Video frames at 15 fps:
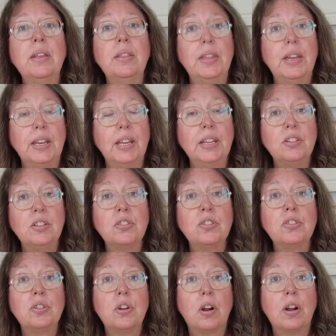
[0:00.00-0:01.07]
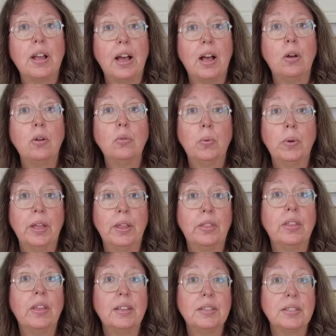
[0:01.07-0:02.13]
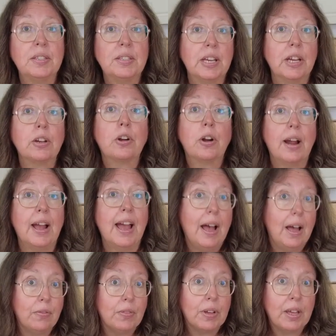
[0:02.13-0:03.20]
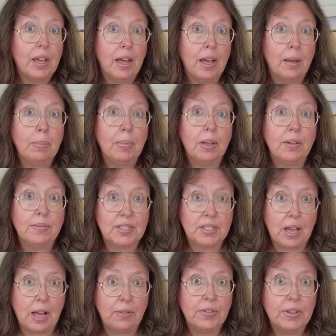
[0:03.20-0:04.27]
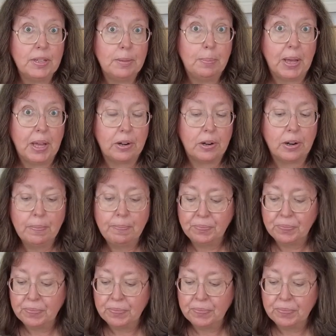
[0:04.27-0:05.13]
they need to start out with a stick or a 1/2 cup of softened butter.